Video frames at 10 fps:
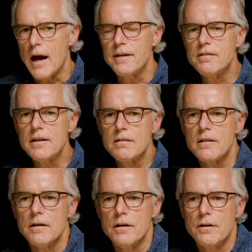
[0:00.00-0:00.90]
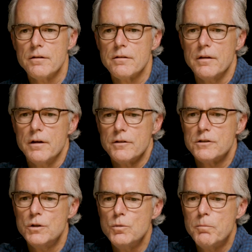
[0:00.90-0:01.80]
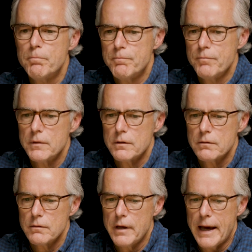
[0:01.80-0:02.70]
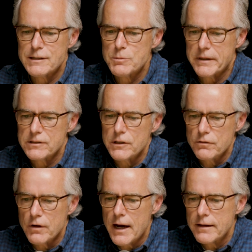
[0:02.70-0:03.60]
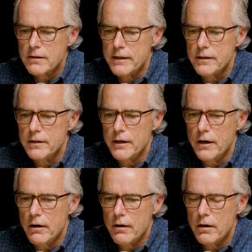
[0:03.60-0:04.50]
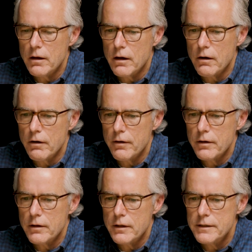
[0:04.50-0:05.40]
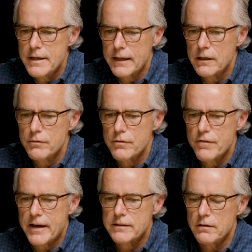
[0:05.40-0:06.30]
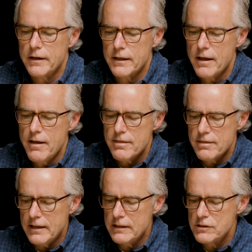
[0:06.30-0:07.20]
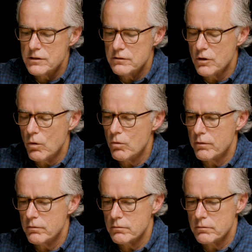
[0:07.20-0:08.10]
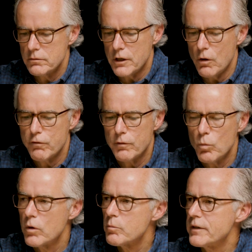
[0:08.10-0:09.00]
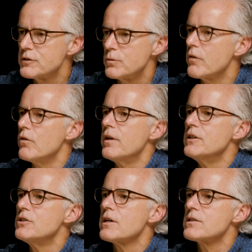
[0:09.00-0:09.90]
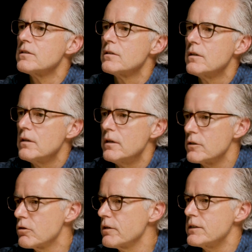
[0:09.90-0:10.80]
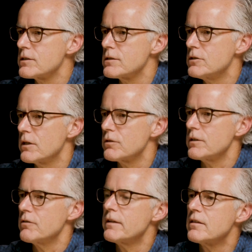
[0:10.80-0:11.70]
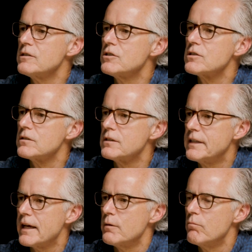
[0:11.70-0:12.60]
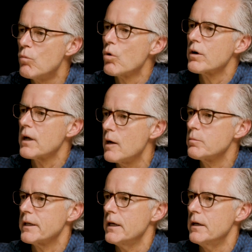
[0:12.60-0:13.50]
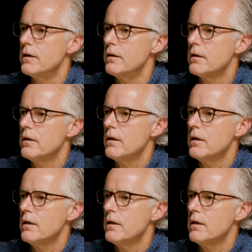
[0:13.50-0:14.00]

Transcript: I think the two aspects that you've highlighted there are indicative of the fact that things don't go from one place to another. They just increase generally, right? Things just get more complicated